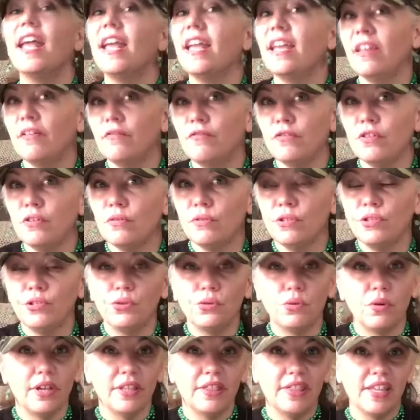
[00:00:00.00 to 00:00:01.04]
If you
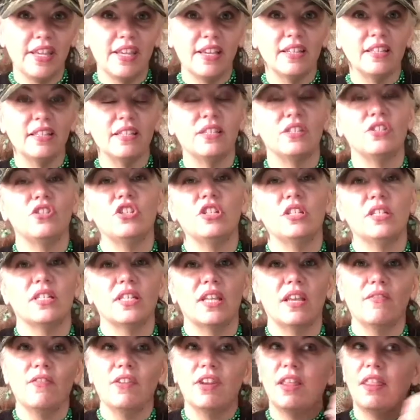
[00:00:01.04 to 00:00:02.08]
enjoyed this, just
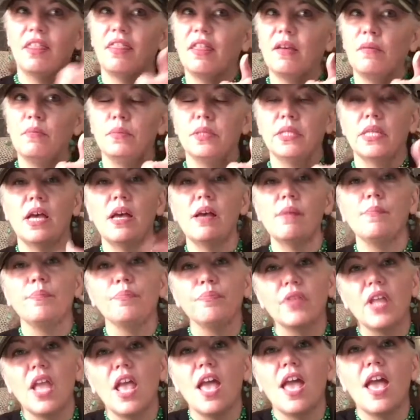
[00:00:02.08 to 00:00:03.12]
give it a thumbs
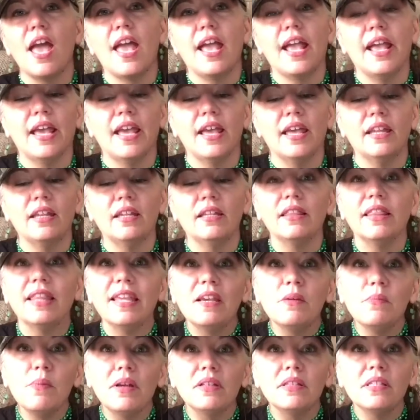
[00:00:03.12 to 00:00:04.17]
up and
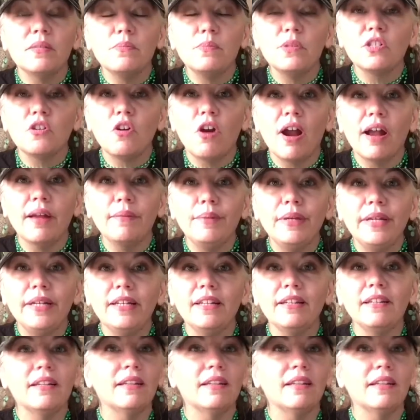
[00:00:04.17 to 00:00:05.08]
think about subscribing.